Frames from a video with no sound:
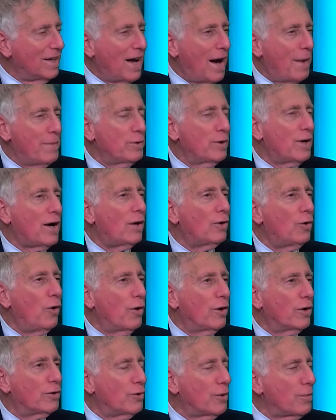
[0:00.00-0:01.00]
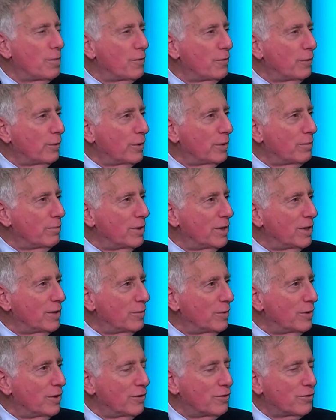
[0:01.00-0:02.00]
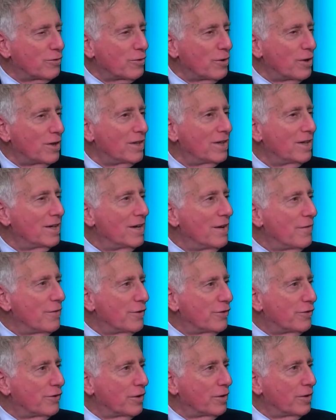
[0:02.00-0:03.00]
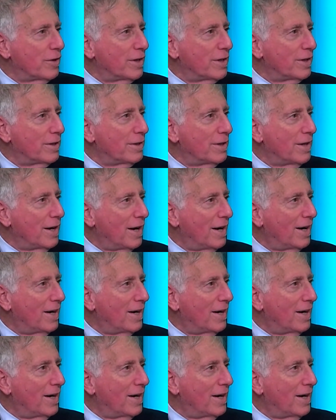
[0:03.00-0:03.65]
I mean, look how long it took before we admitted we destroyed the Syrian